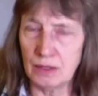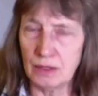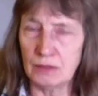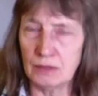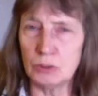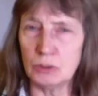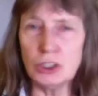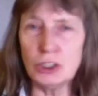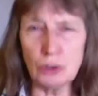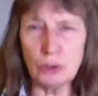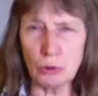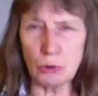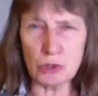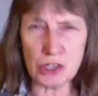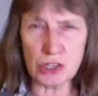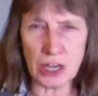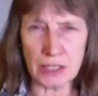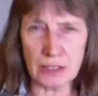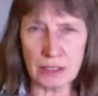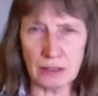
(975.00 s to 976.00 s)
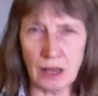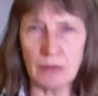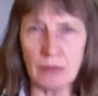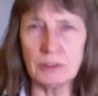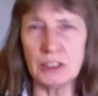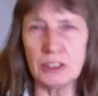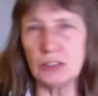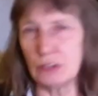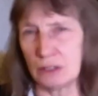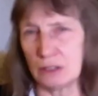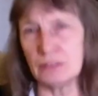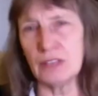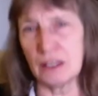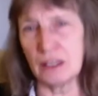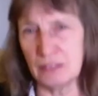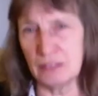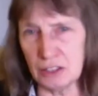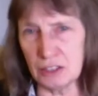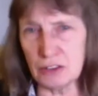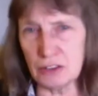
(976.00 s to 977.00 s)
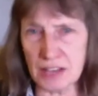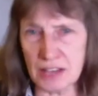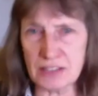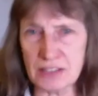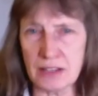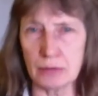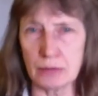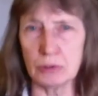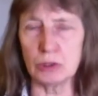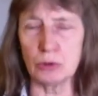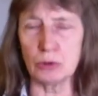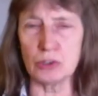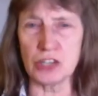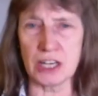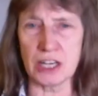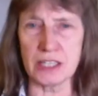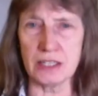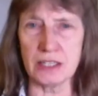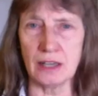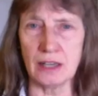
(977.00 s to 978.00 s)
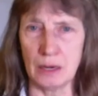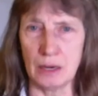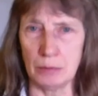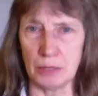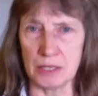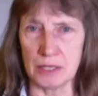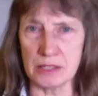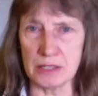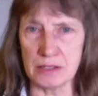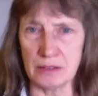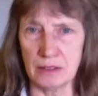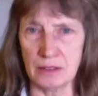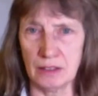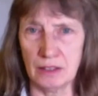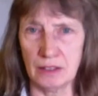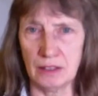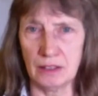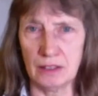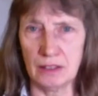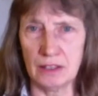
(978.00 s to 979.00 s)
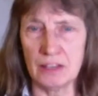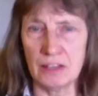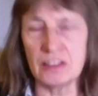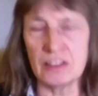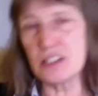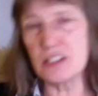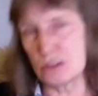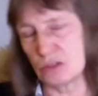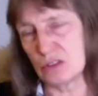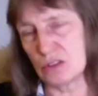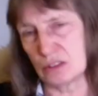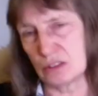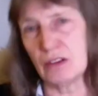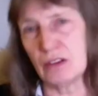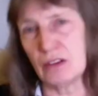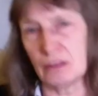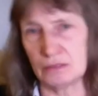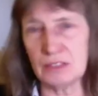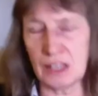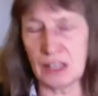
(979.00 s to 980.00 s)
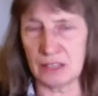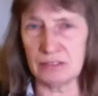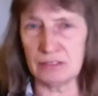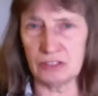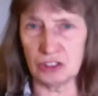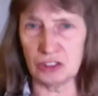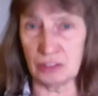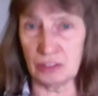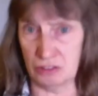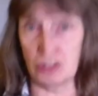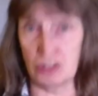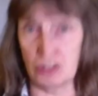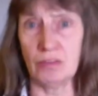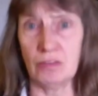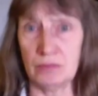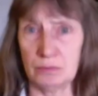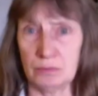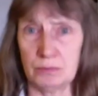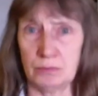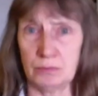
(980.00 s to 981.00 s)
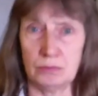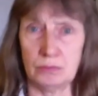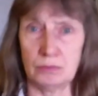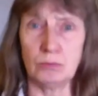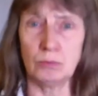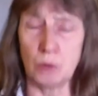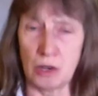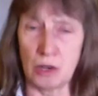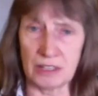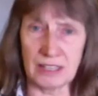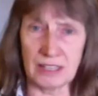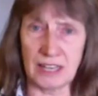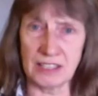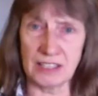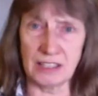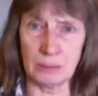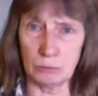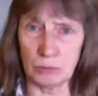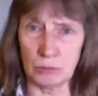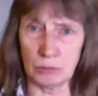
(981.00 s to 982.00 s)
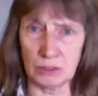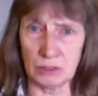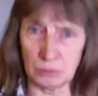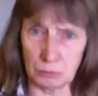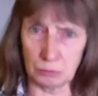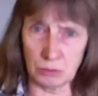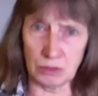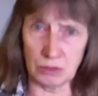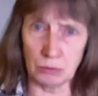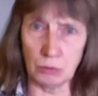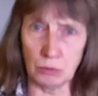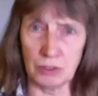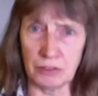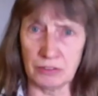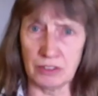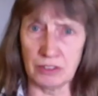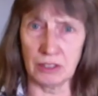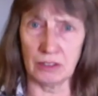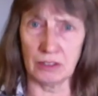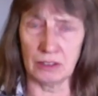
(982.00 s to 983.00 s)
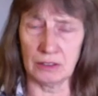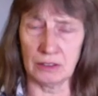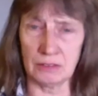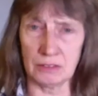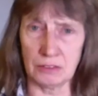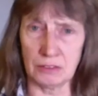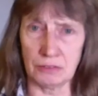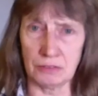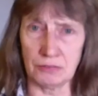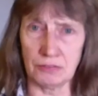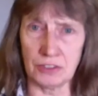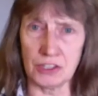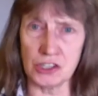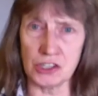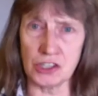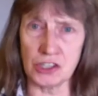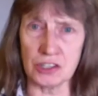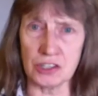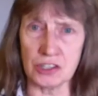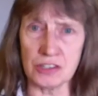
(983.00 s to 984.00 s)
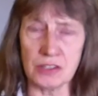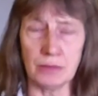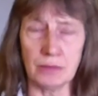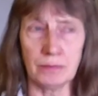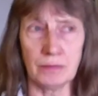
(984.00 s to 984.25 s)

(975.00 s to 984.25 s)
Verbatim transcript: You call shutter, I mean, in the US, they were called shutter libraries. This is, John, worked that up with, with one of the, the finishers